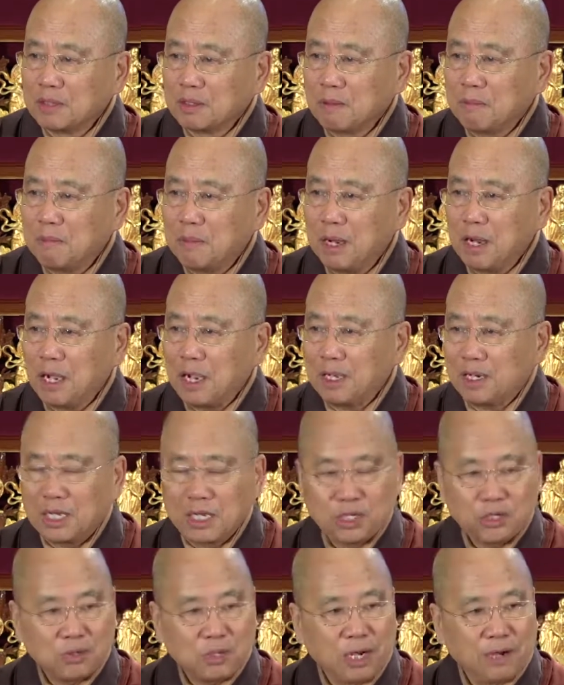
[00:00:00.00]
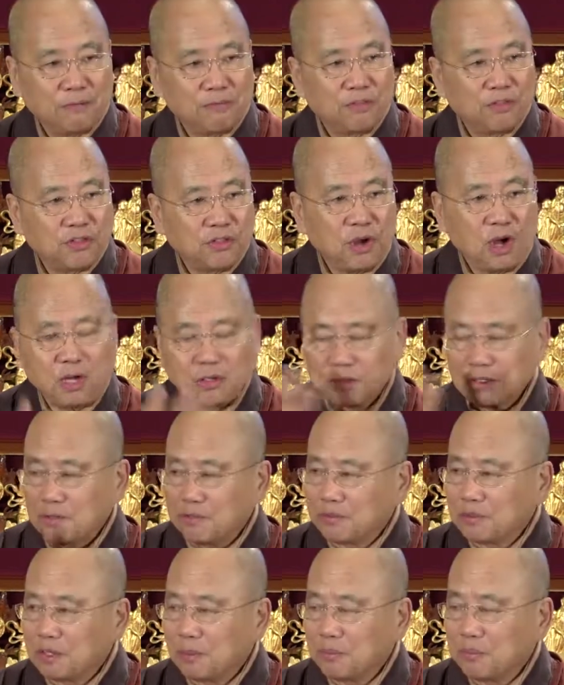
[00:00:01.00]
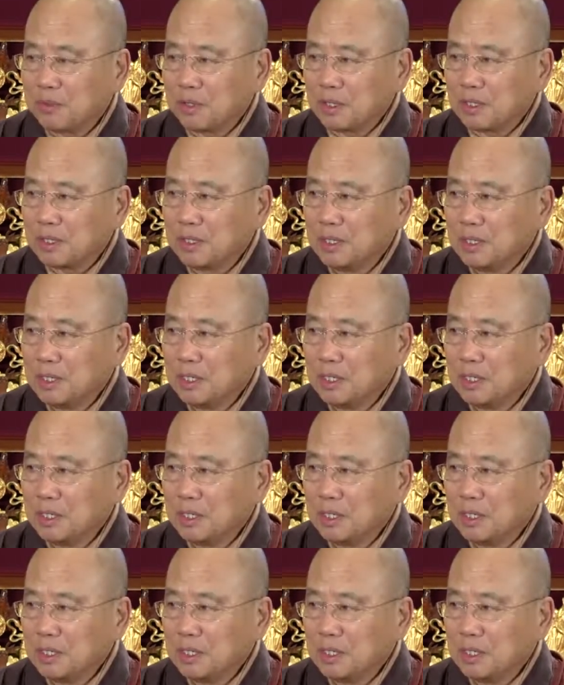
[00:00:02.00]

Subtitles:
The mind has to have thoughts of something.